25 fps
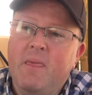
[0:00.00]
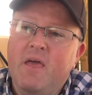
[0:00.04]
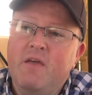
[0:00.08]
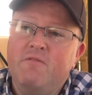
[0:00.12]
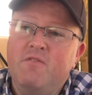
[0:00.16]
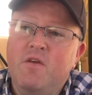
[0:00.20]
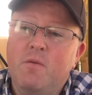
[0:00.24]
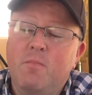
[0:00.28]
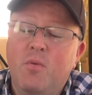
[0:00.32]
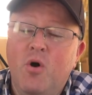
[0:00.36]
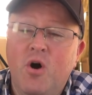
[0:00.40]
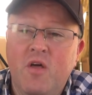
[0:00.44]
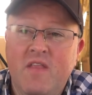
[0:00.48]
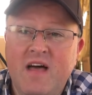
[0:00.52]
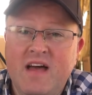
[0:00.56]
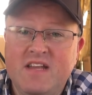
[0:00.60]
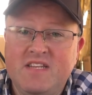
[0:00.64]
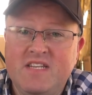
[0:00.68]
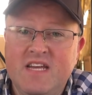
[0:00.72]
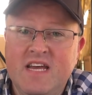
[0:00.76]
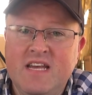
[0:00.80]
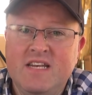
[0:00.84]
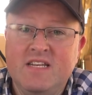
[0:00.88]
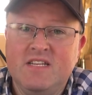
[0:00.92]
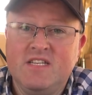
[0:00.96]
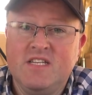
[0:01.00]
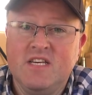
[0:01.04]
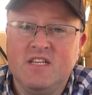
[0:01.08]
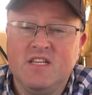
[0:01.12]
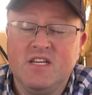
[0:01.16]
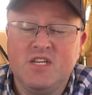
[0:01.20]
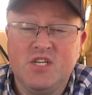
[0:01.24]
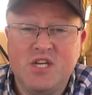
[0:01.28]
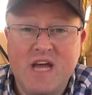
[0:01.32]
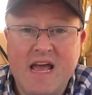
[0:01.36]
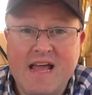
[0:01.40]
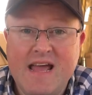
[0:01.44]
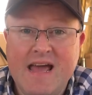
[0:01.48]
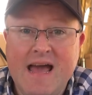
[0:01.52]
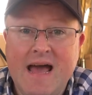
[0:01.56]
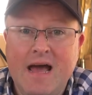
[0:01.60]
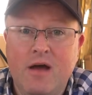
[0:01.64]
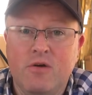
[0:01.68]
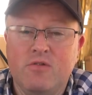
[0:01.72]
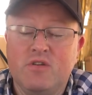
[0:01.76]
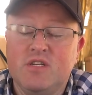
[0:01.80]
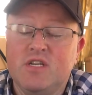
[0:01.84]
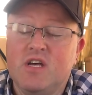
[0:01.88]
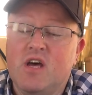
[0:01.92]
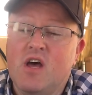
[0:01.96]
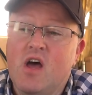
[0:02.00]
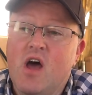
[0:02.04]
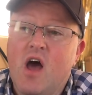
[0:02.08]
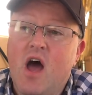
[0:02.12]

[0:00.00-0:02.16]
If you put that into the checkout